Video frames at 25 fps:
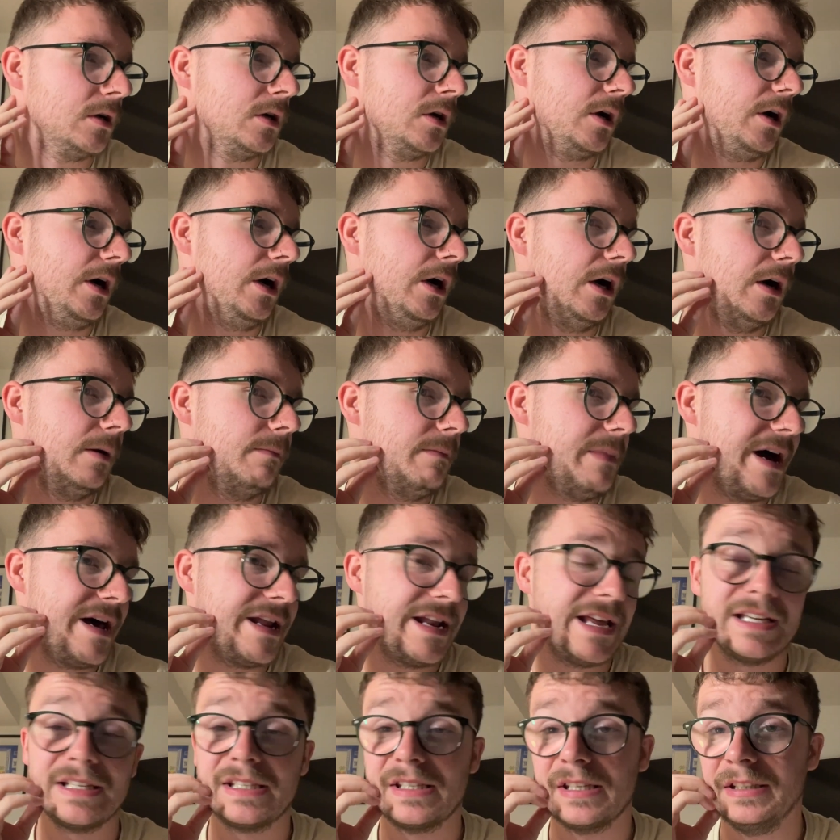And
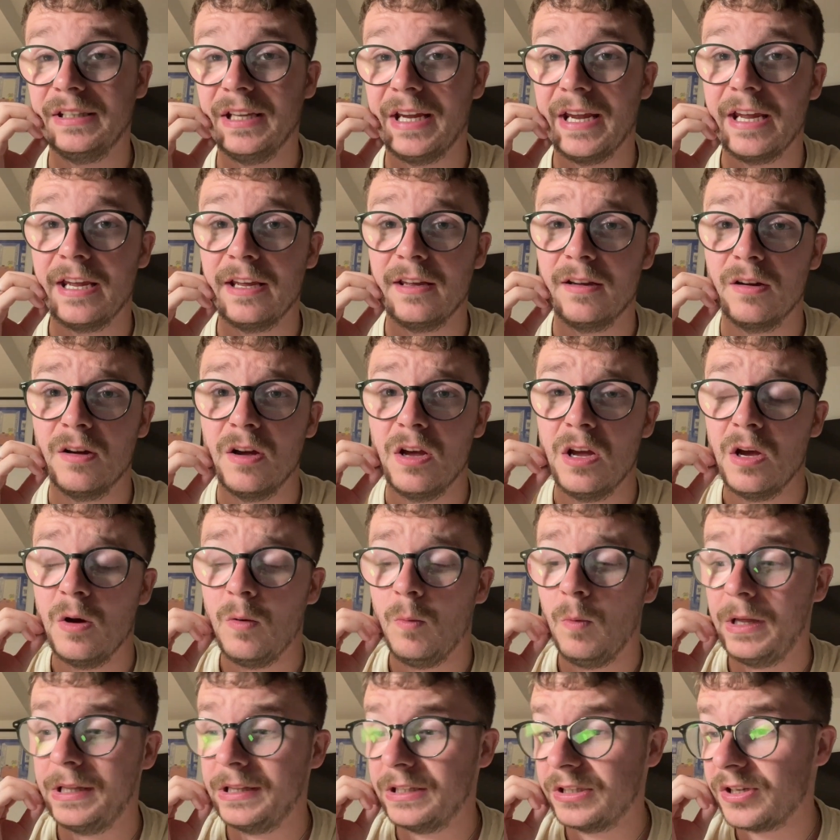as the day
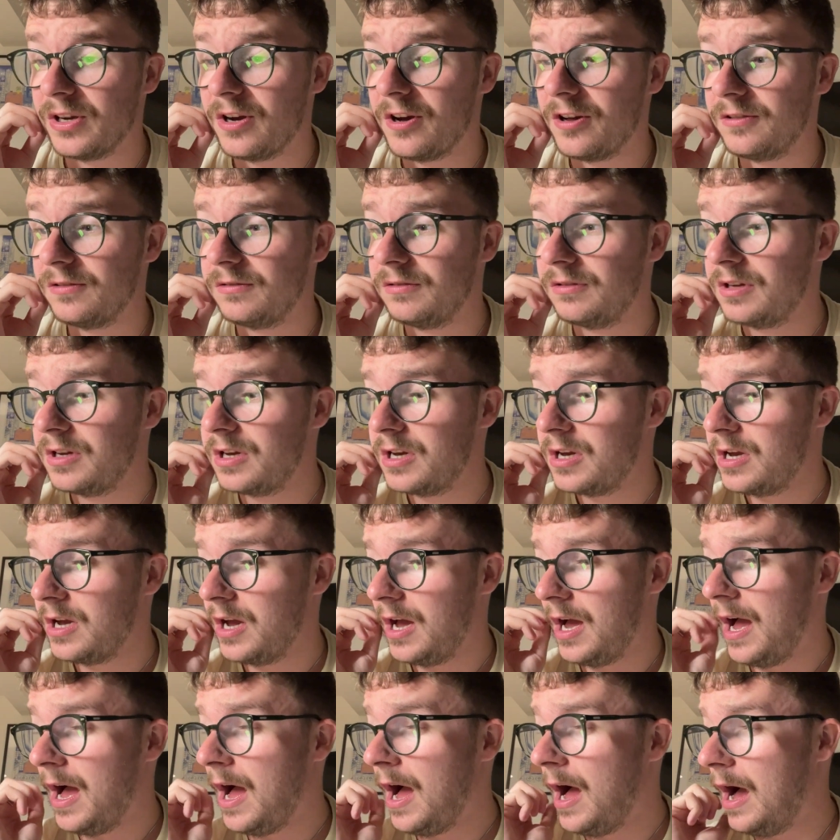went on,
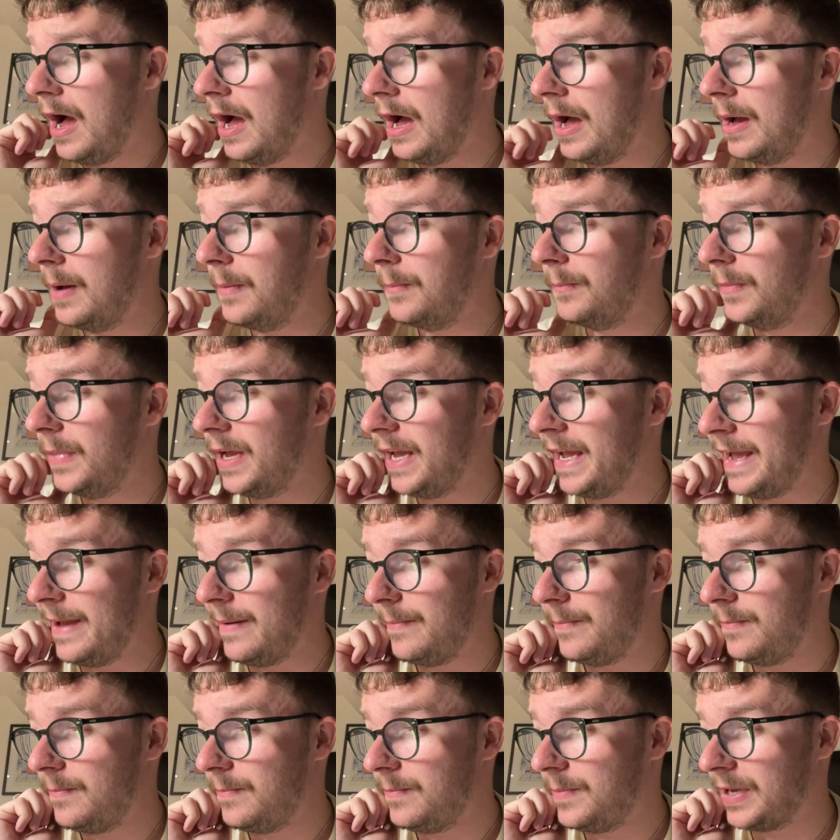it
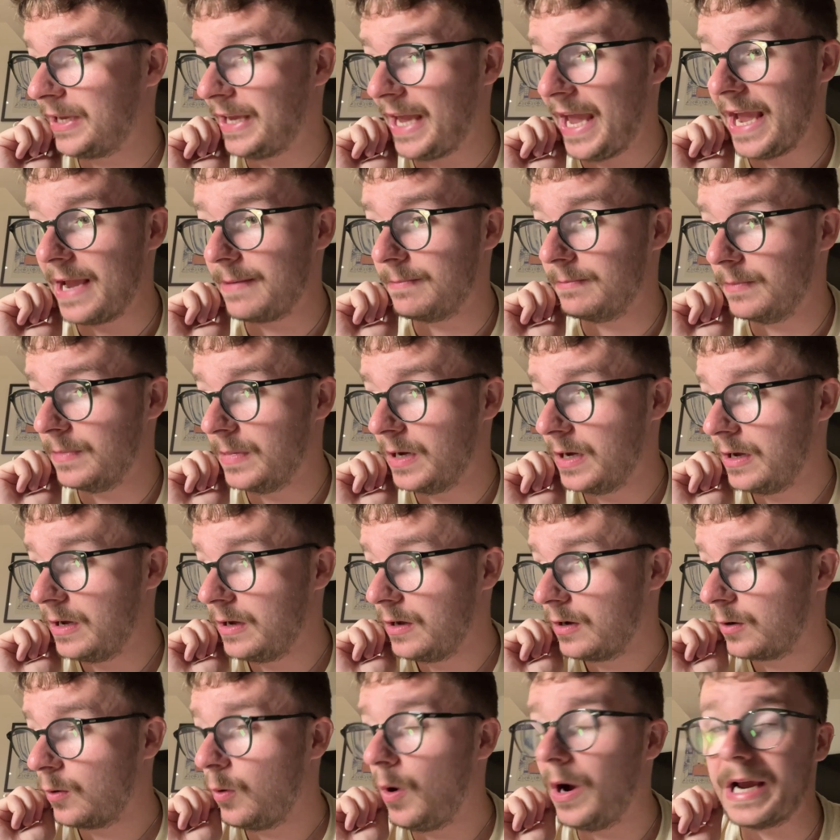became
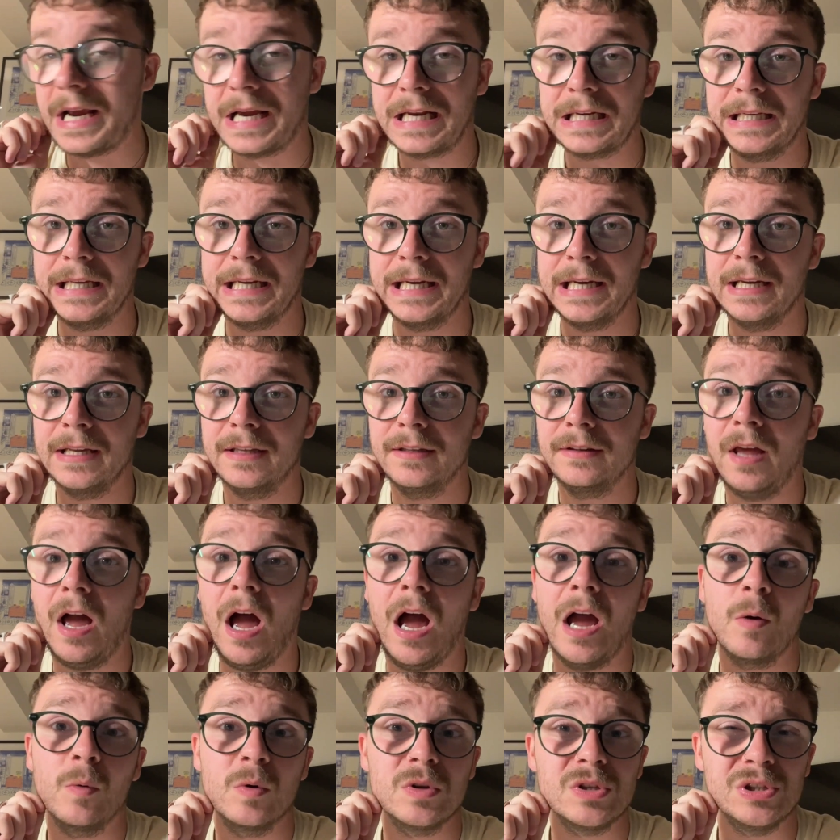quite clear that
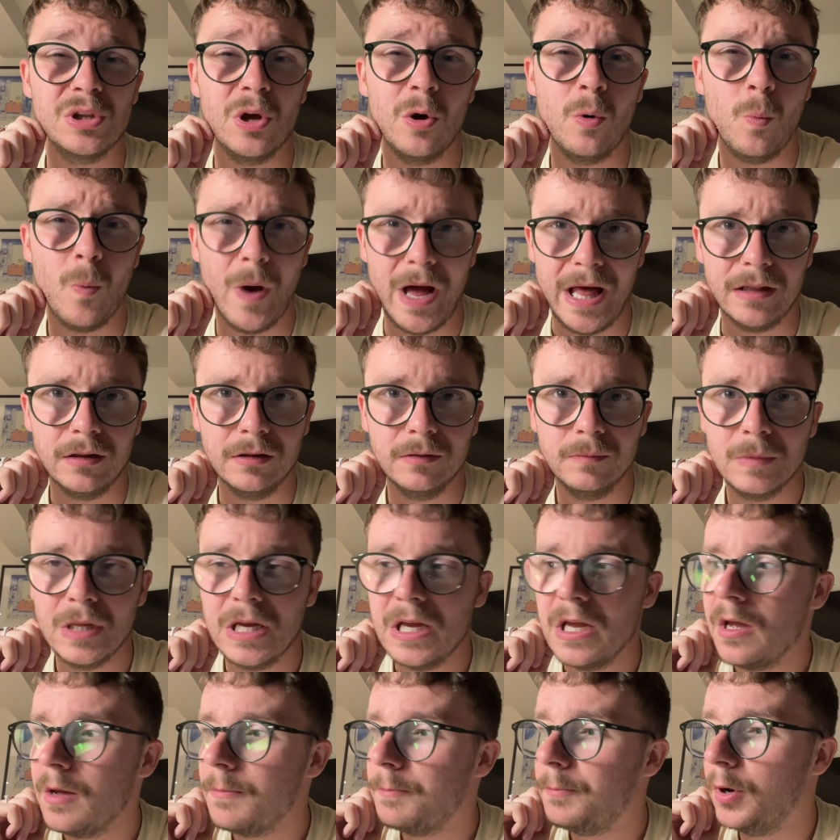I was not well.
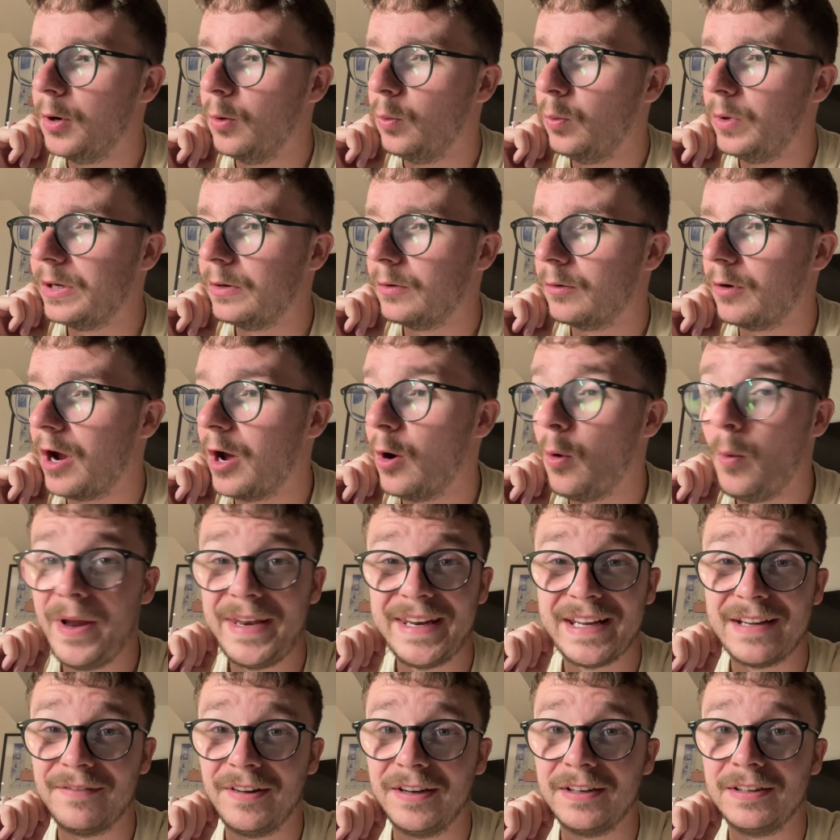But we were at a
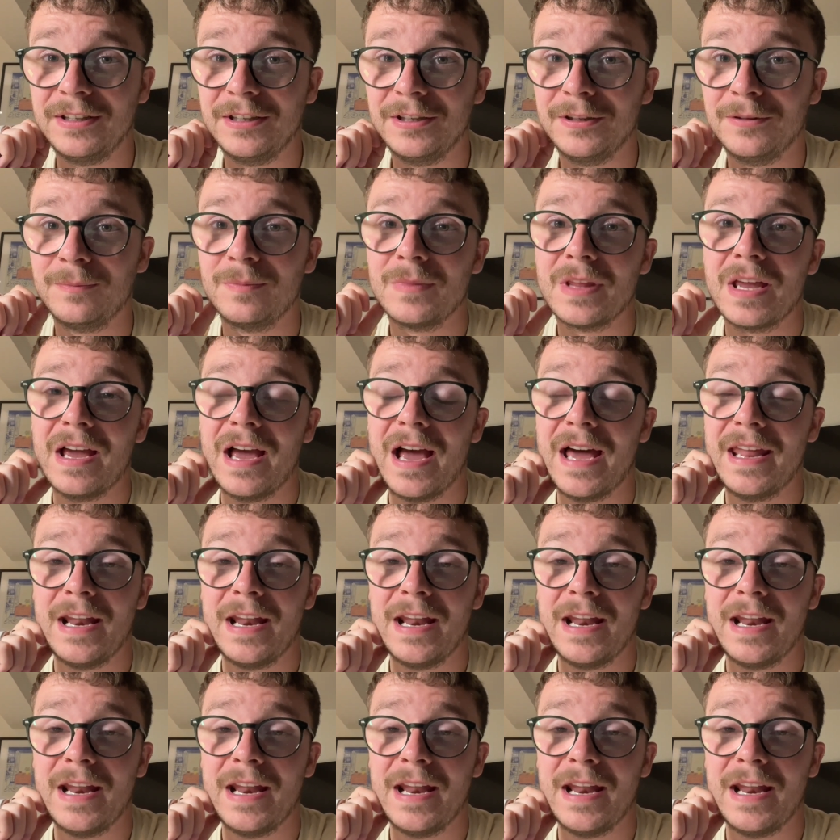wedding venue, an